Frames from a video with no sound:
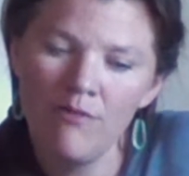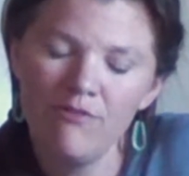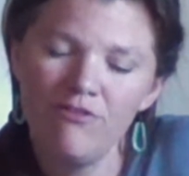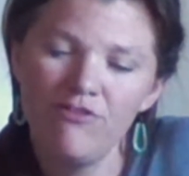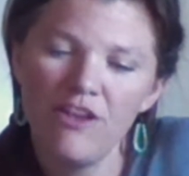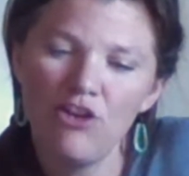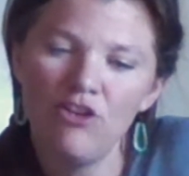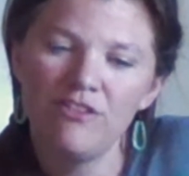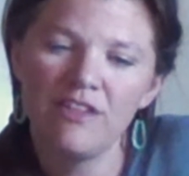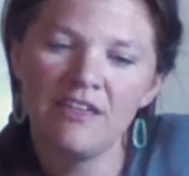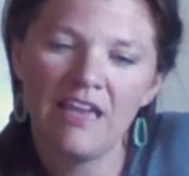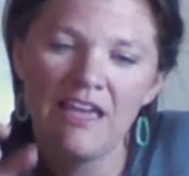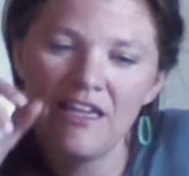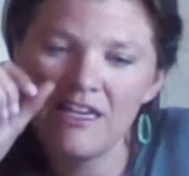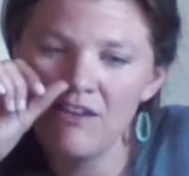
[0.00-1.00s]
Fear is a
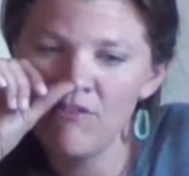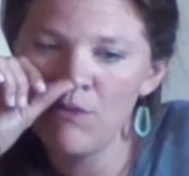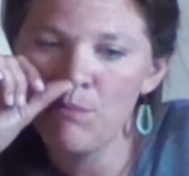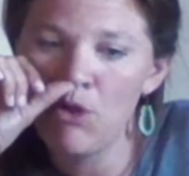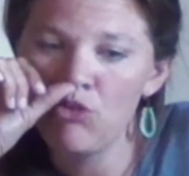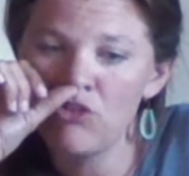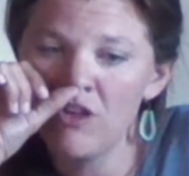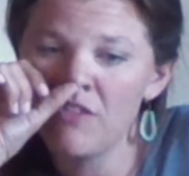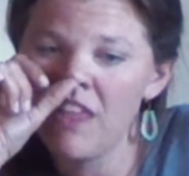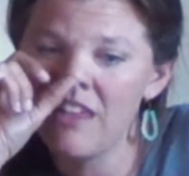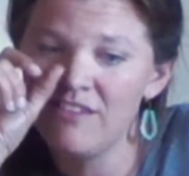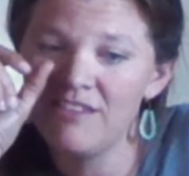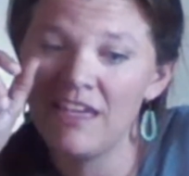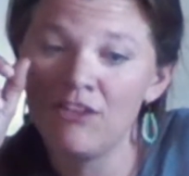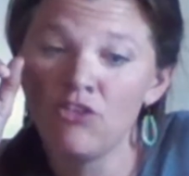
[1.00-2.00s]
negative emotion that
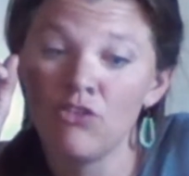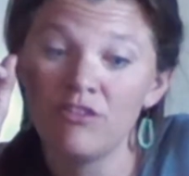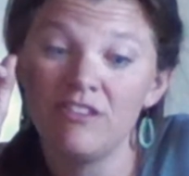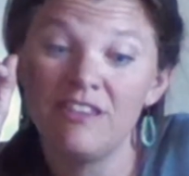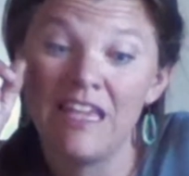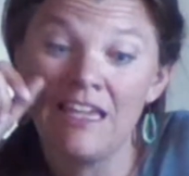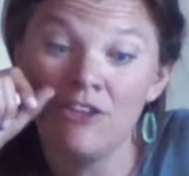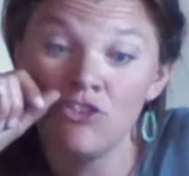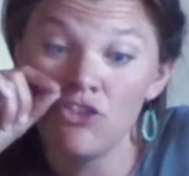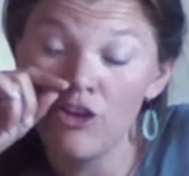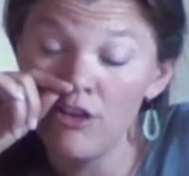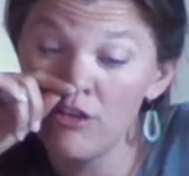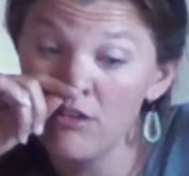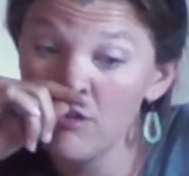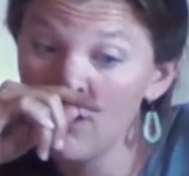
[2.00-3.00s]
signals
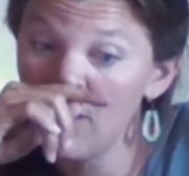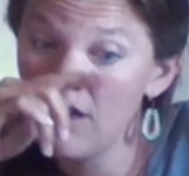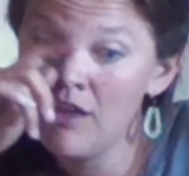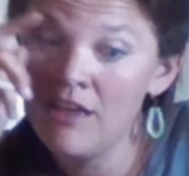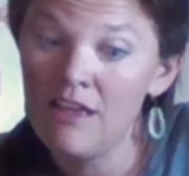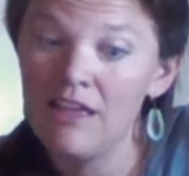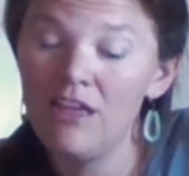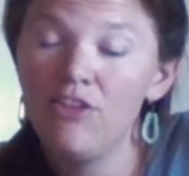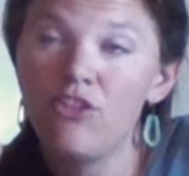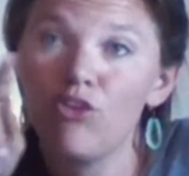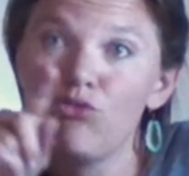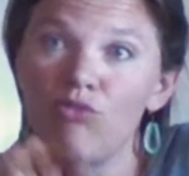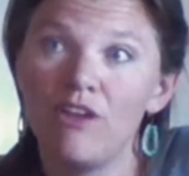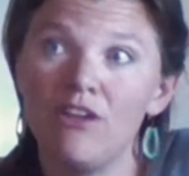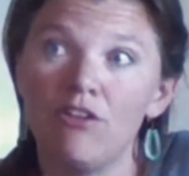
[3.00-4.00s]
danger, either
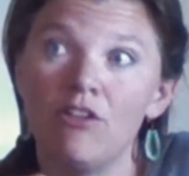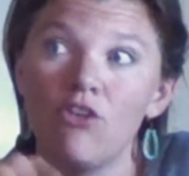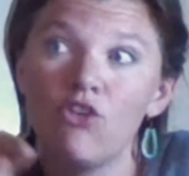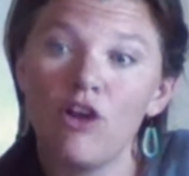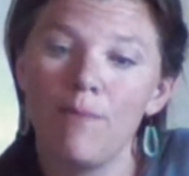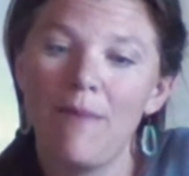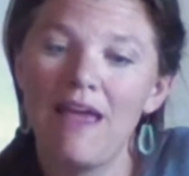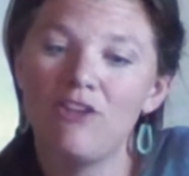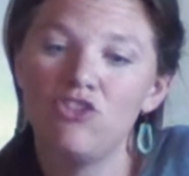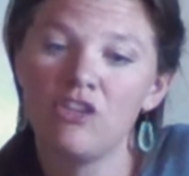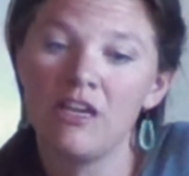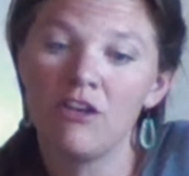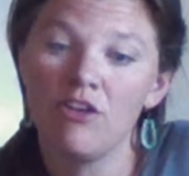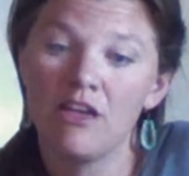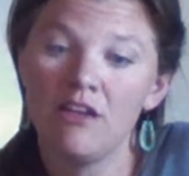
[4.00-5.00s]
real or
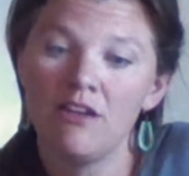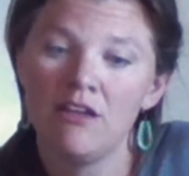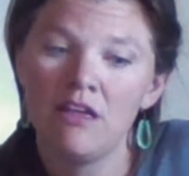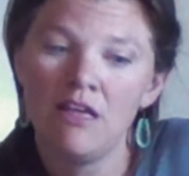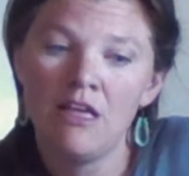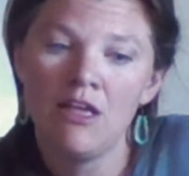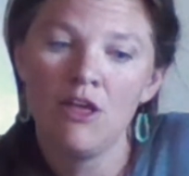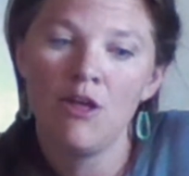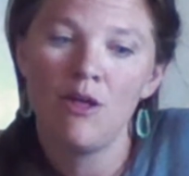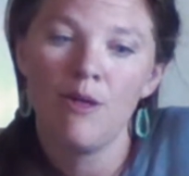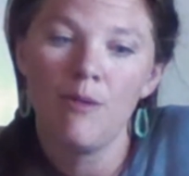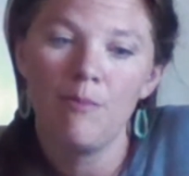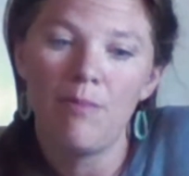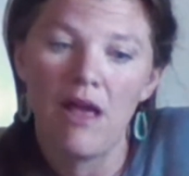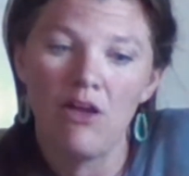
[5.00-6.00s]
imaginary.
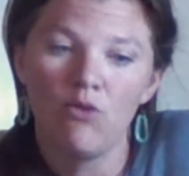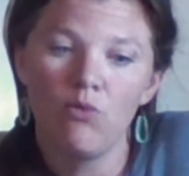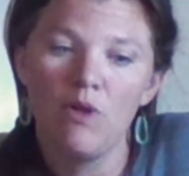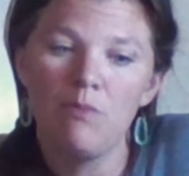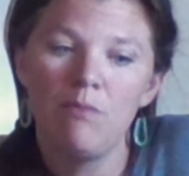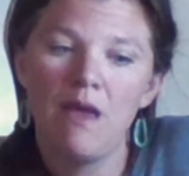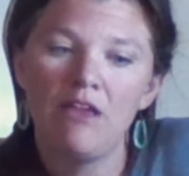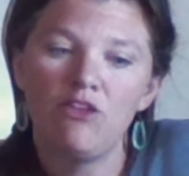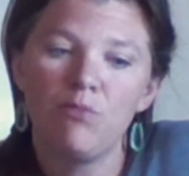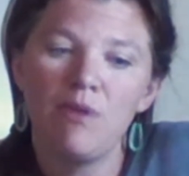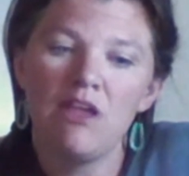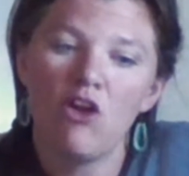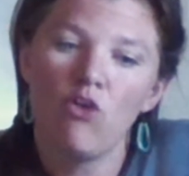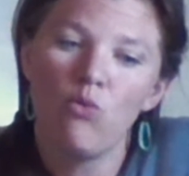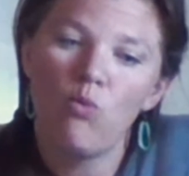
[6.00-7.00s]
But we must
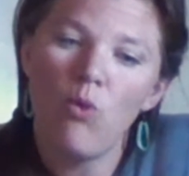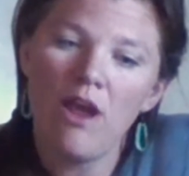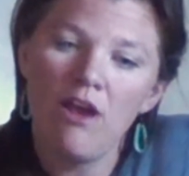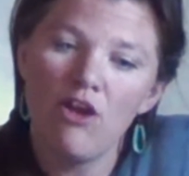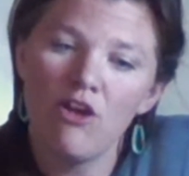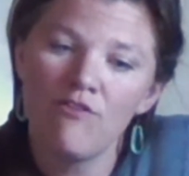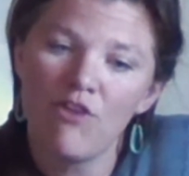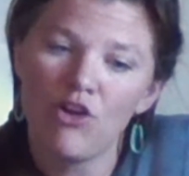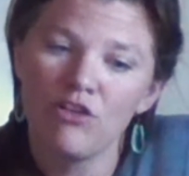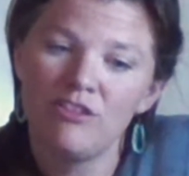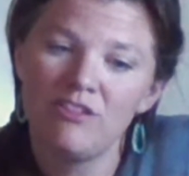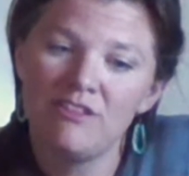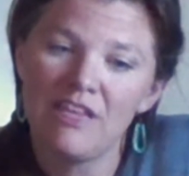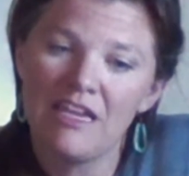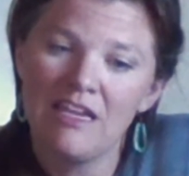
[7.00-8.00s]
be aware of our
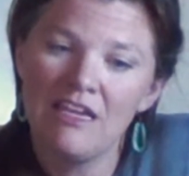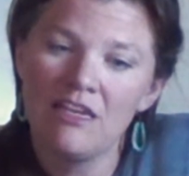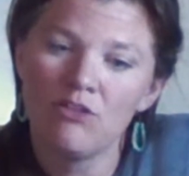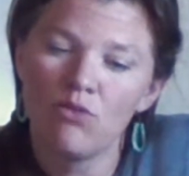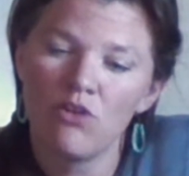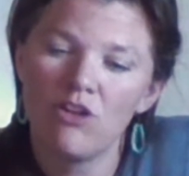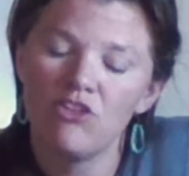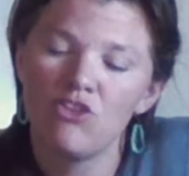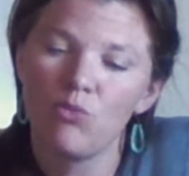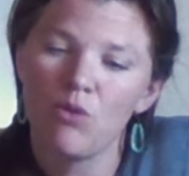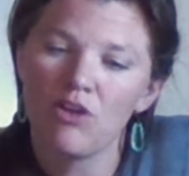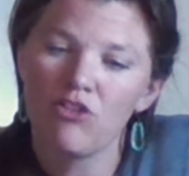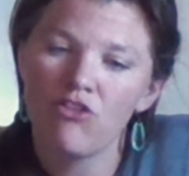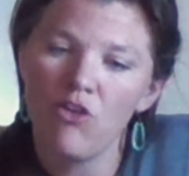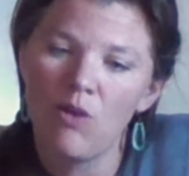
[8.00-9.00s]
state in order to
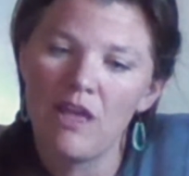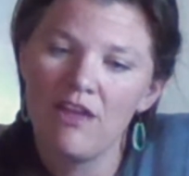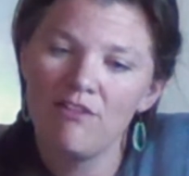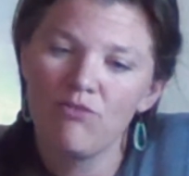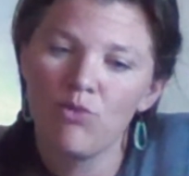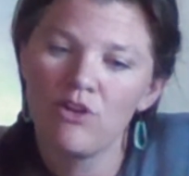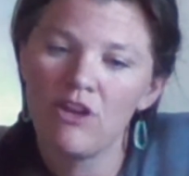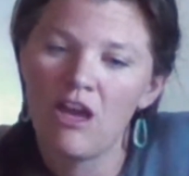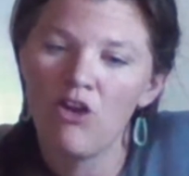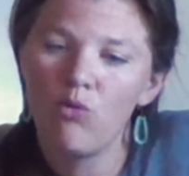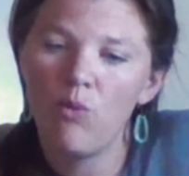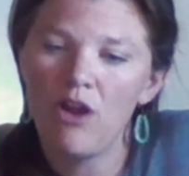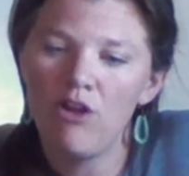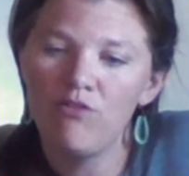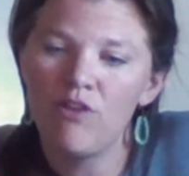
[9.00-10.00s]
work through it. If we're not
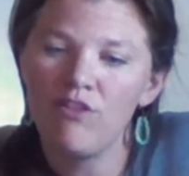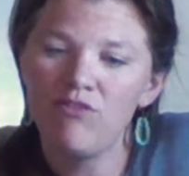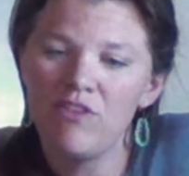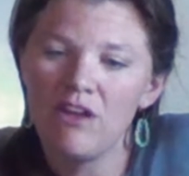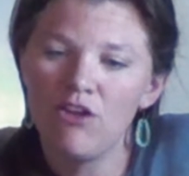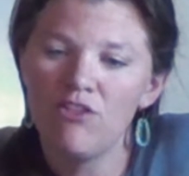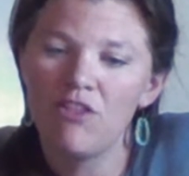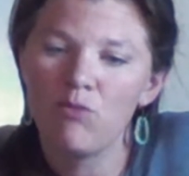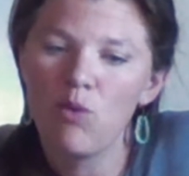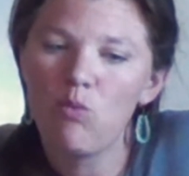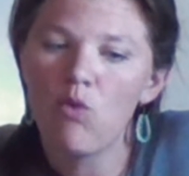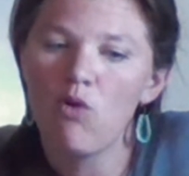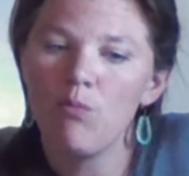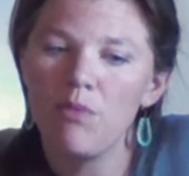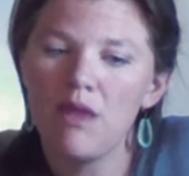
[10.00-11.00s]
aware of our fear, then we
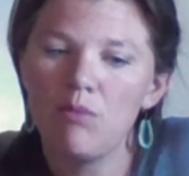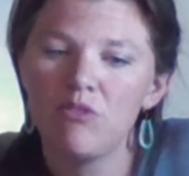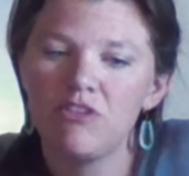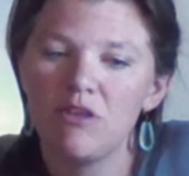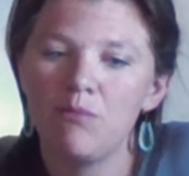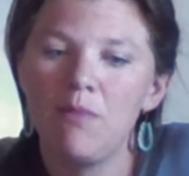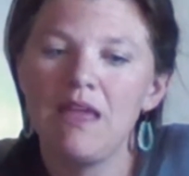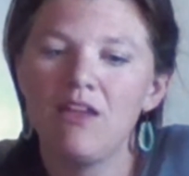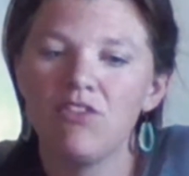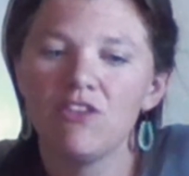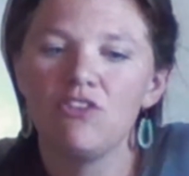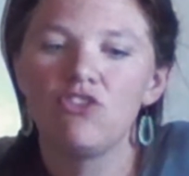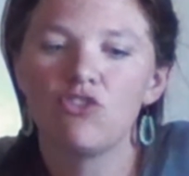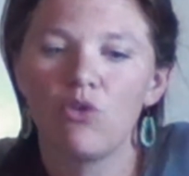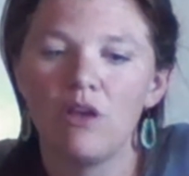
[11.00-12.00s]
won't be able to make
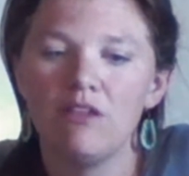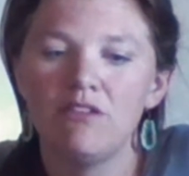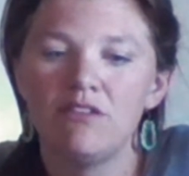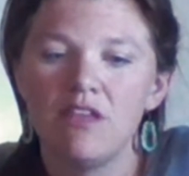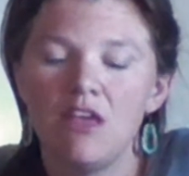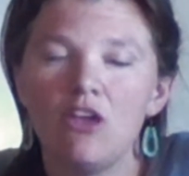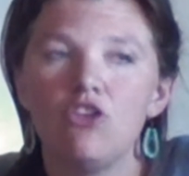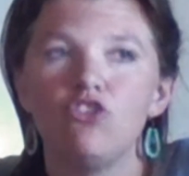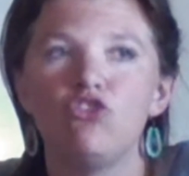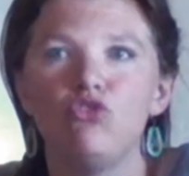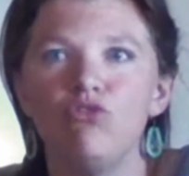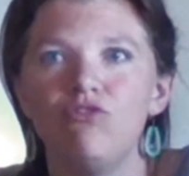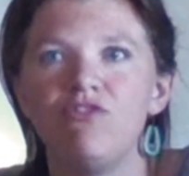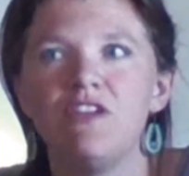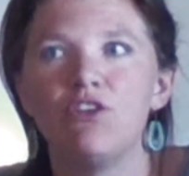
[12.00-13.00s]
the choice to
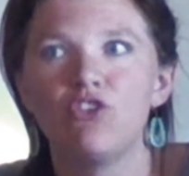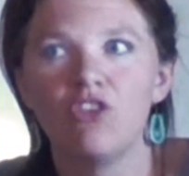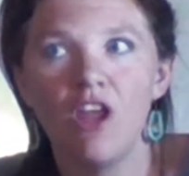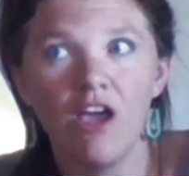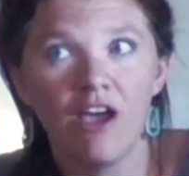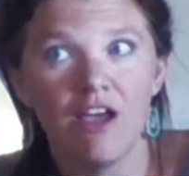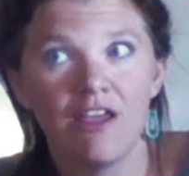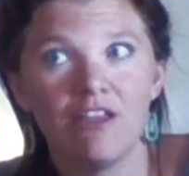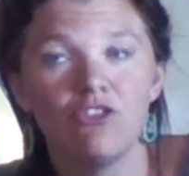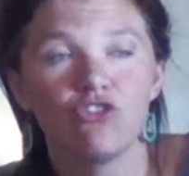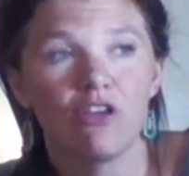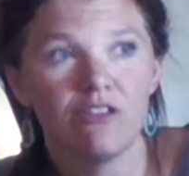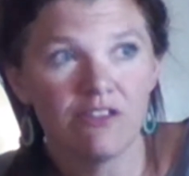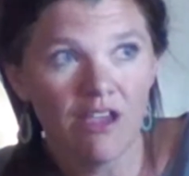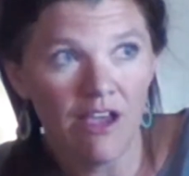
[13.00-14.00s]
fear not and
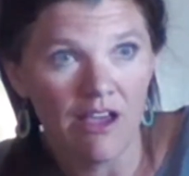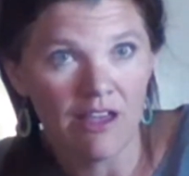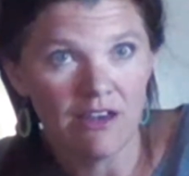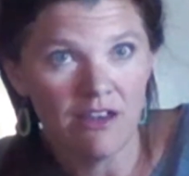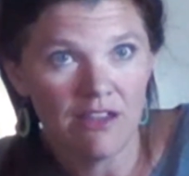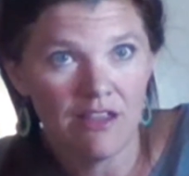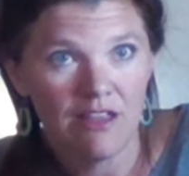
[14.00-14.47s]
trust God,